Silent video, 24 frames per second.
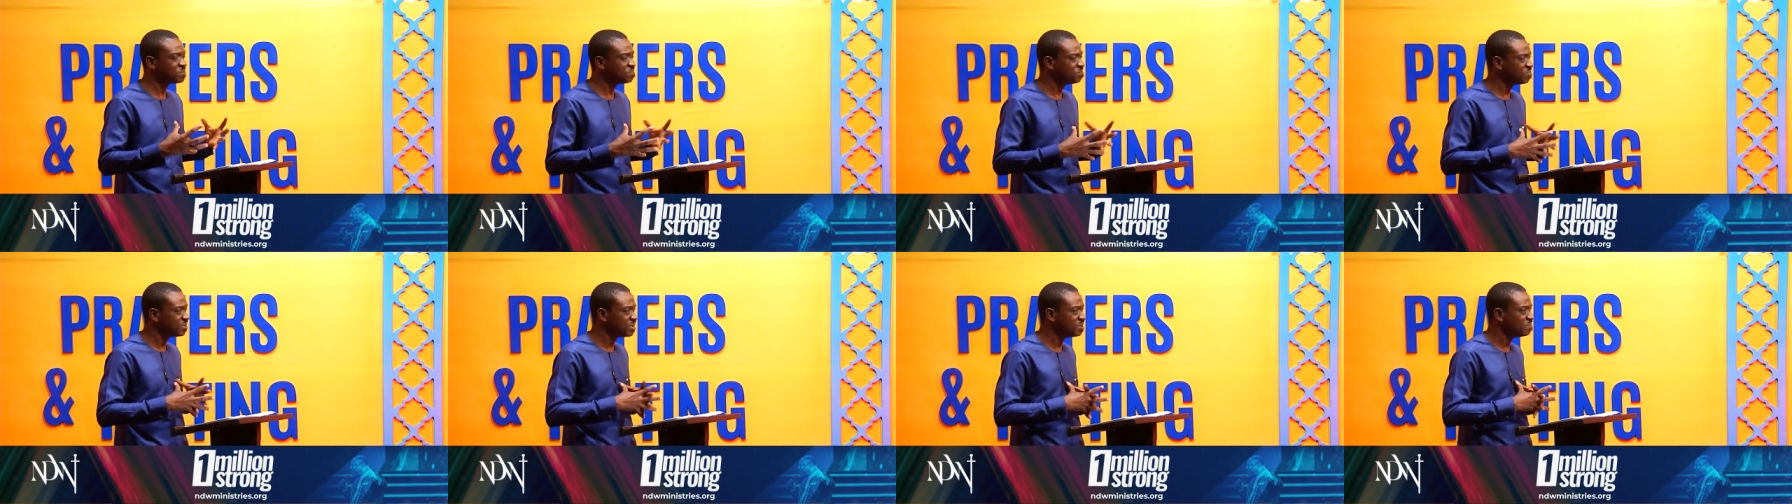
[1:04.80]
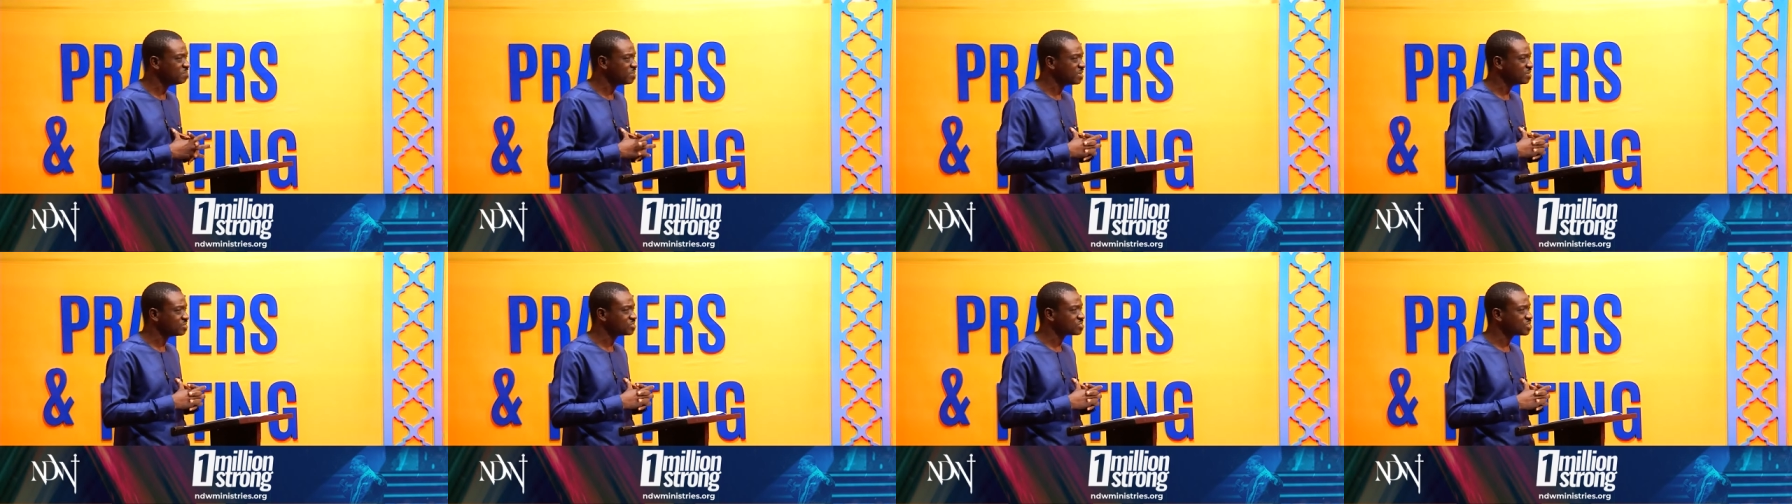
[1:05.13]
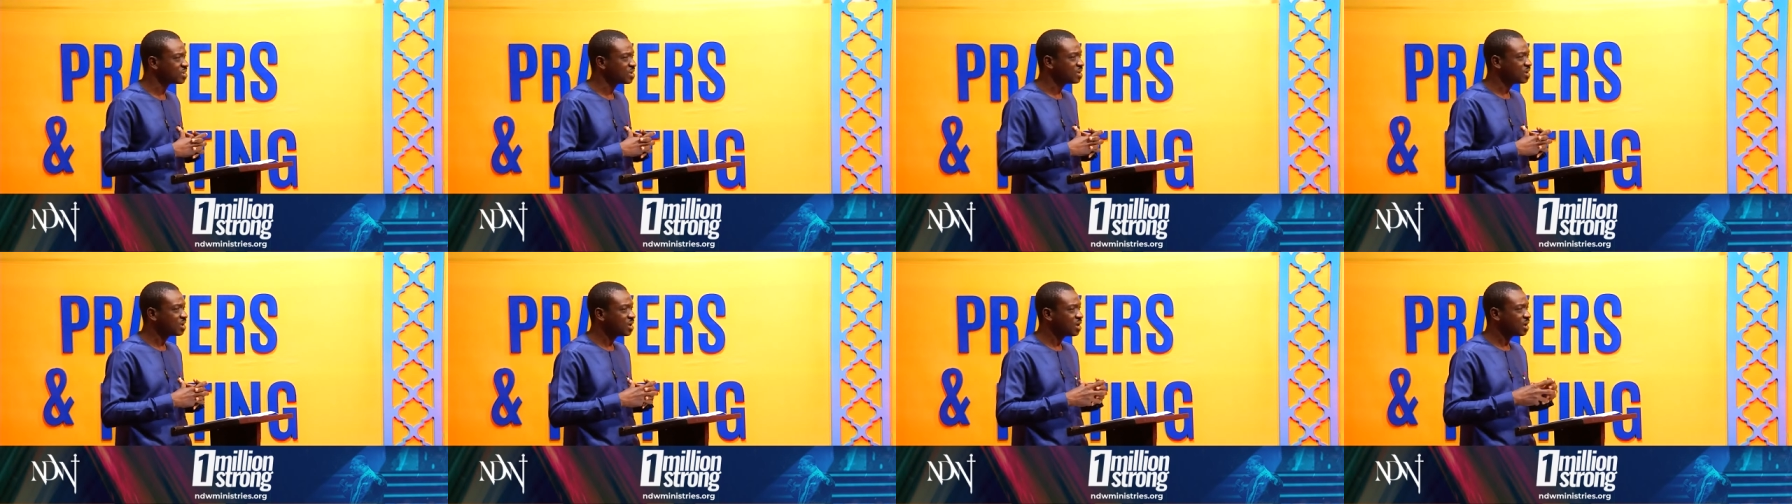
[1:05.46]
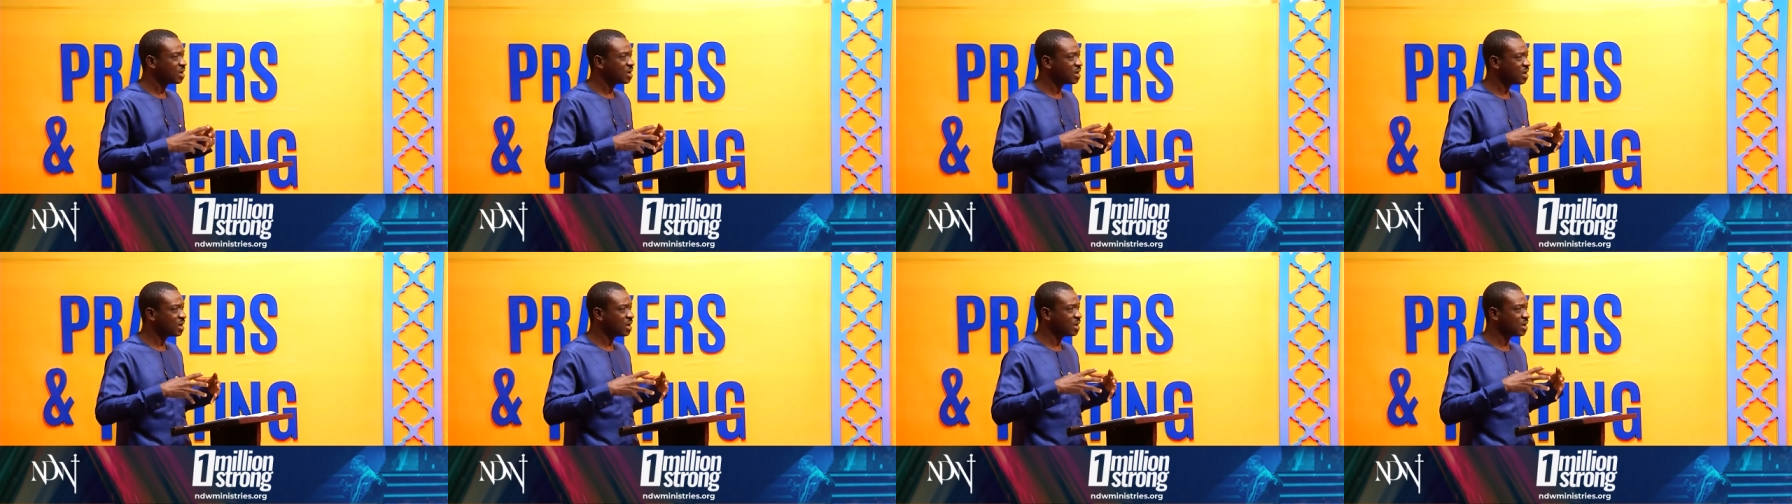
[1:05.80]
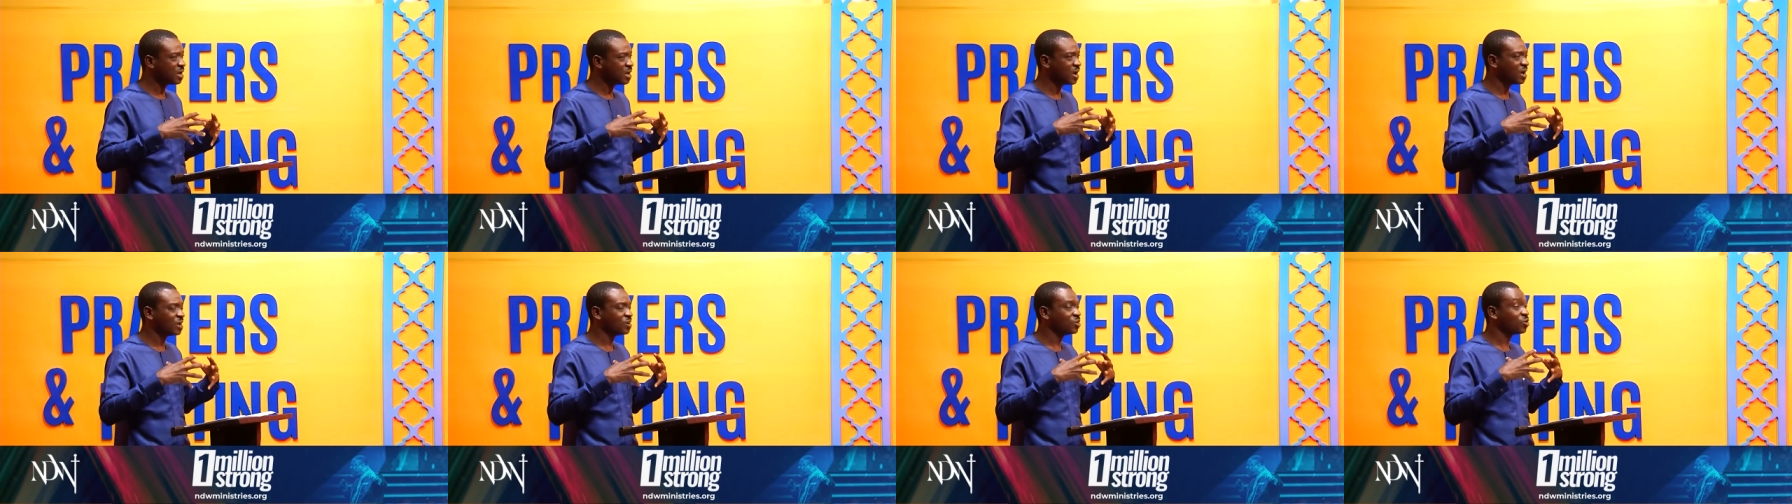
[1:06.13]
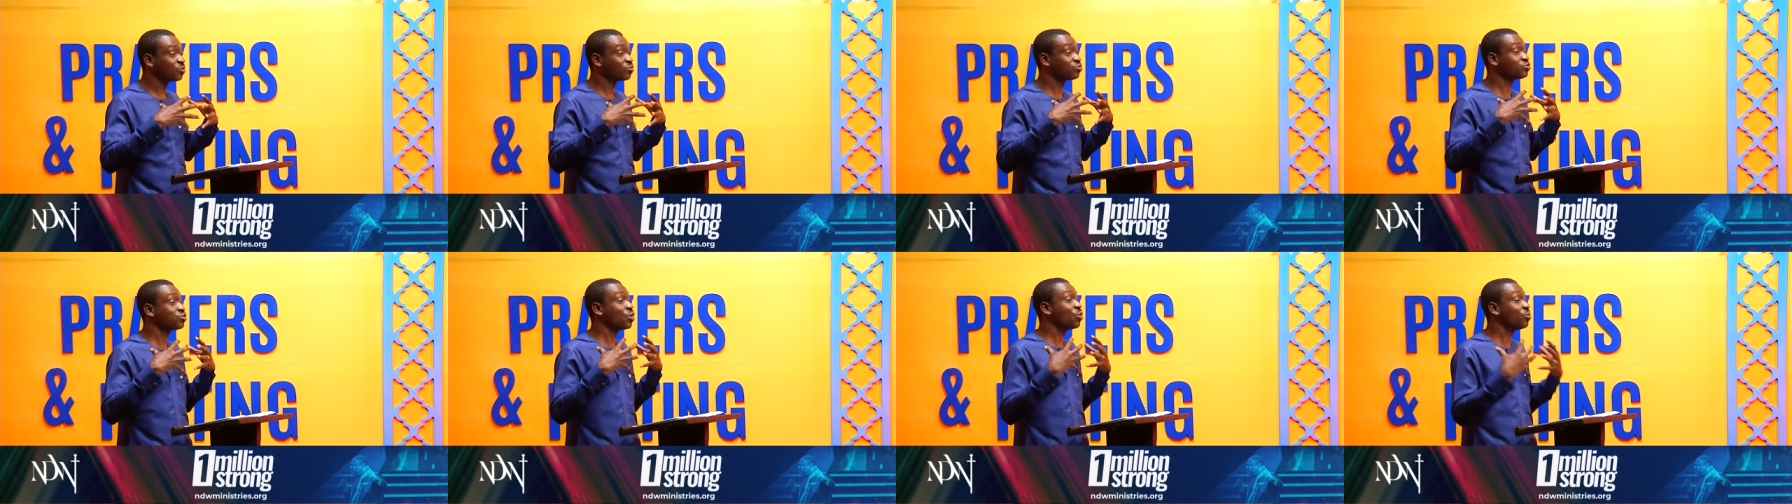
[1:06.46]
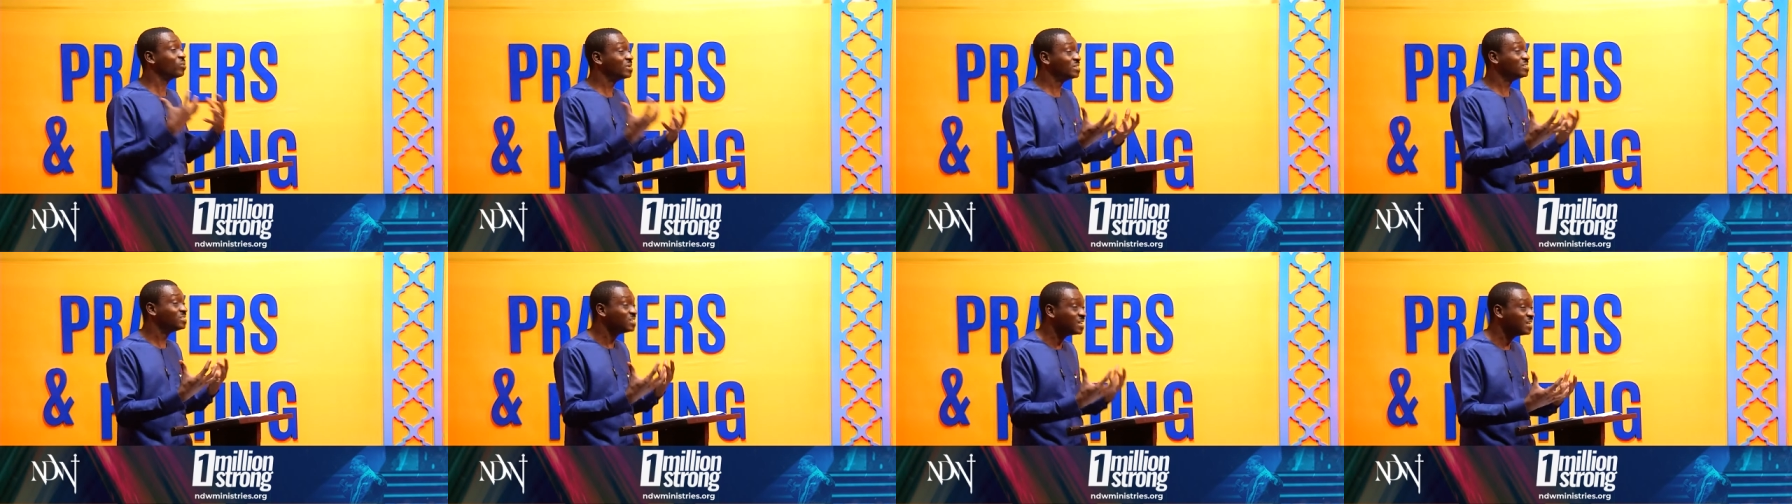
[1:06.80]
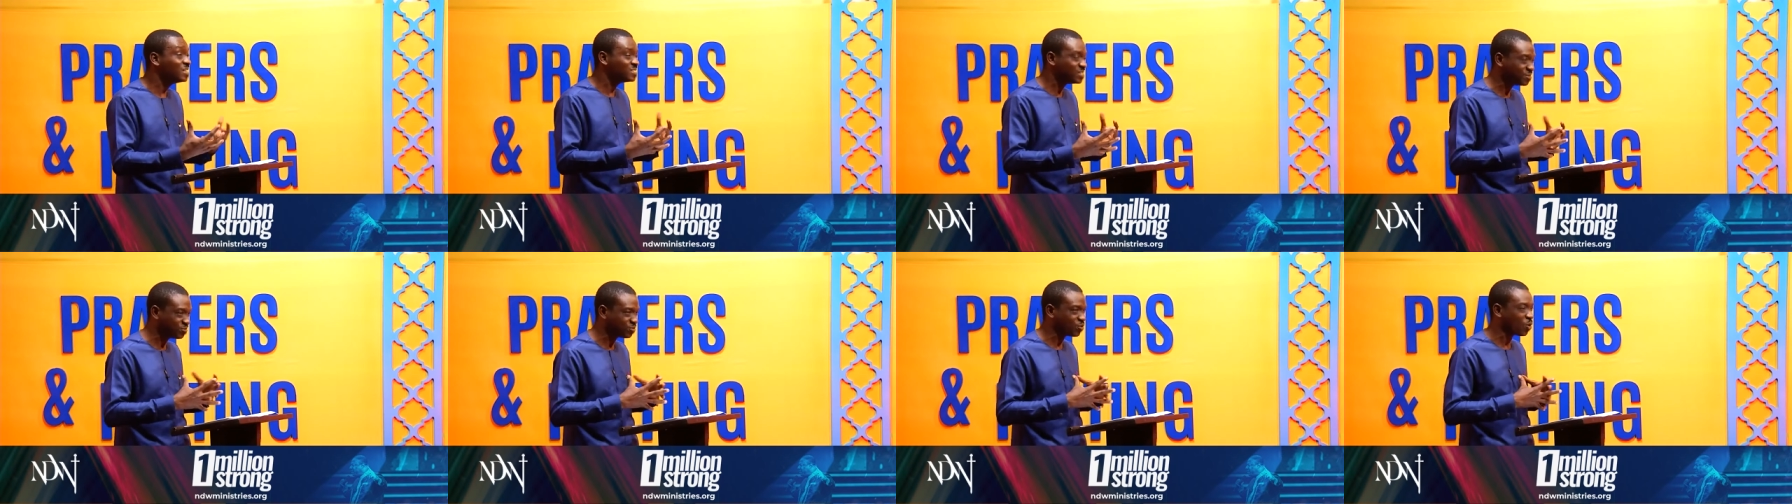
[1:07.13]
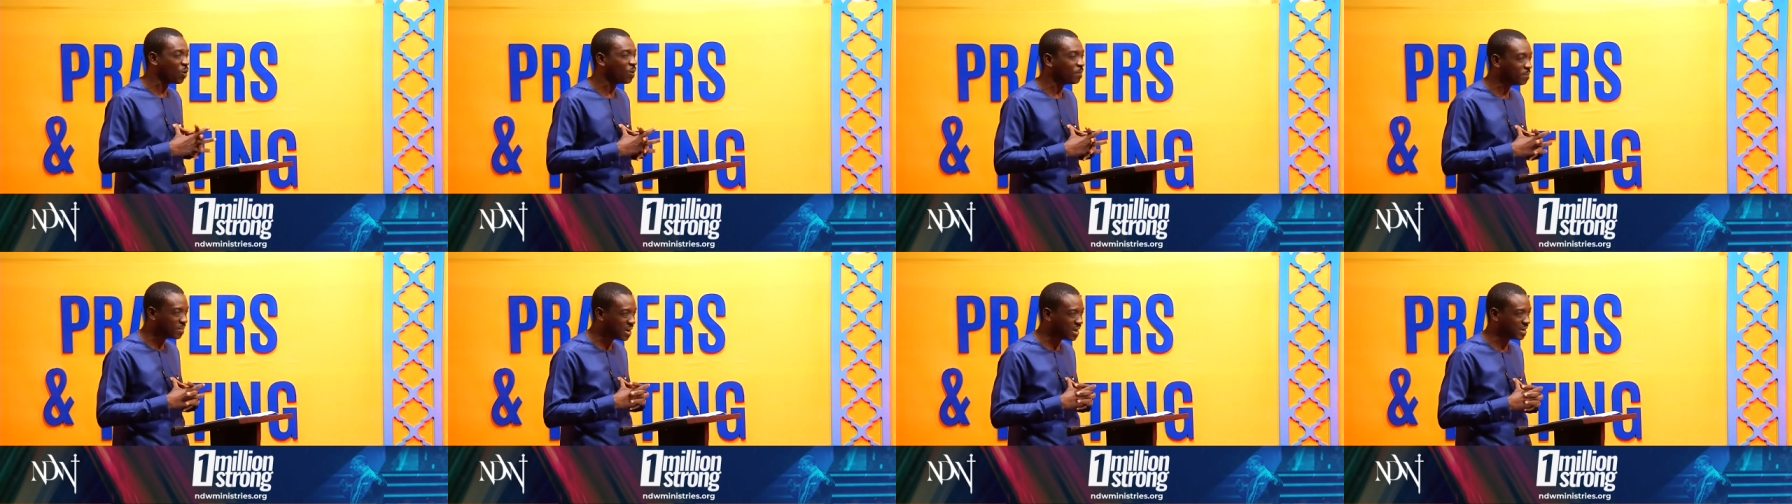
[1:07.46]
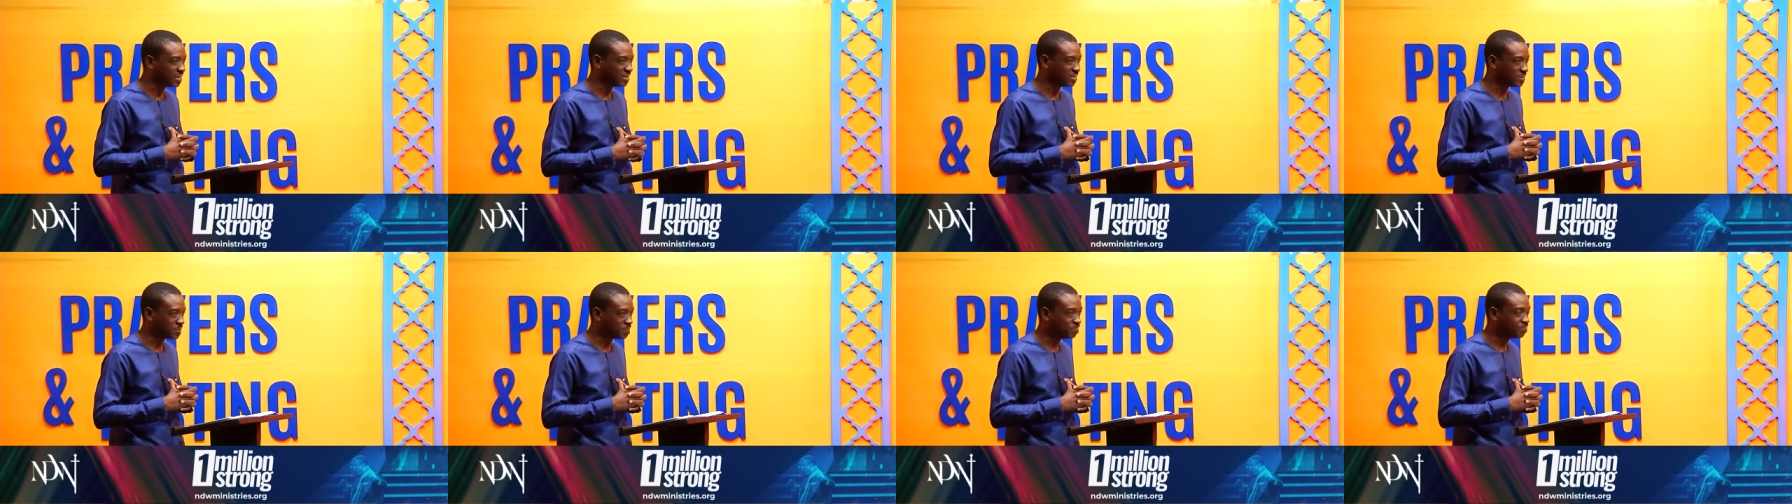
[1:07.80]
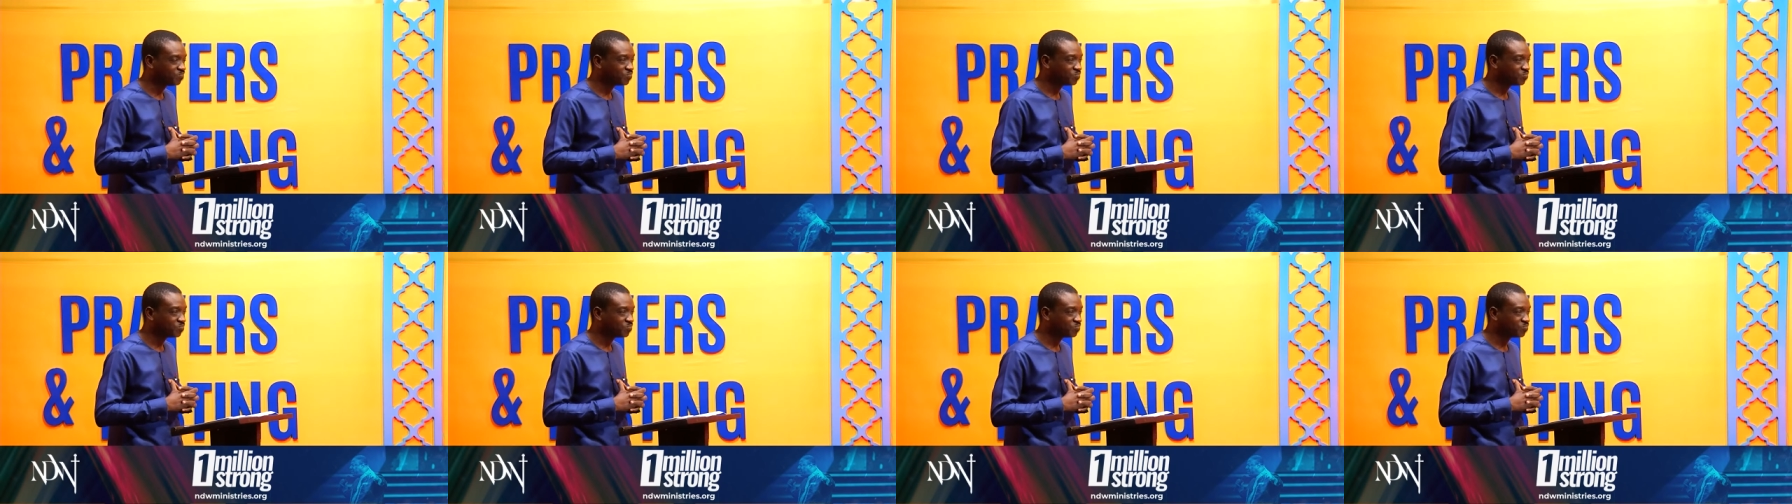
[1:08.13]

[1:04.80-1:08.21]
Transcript: simply means an authoritative command.